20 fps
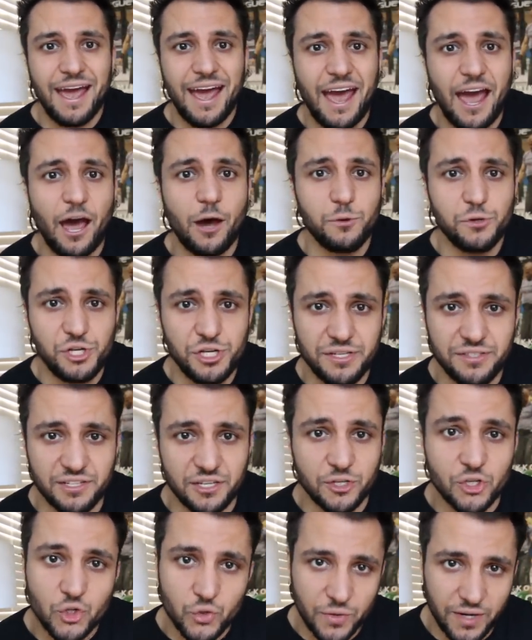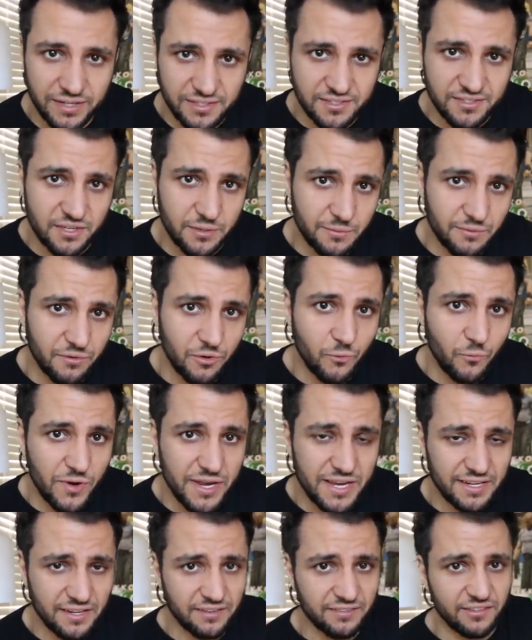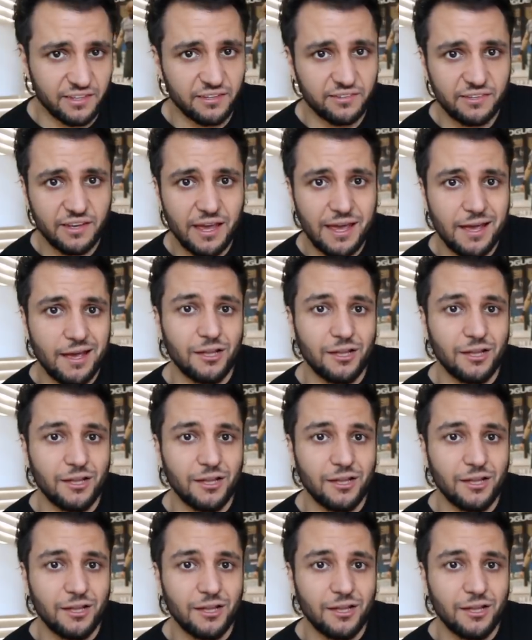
how she's addressed some of her weaknesses.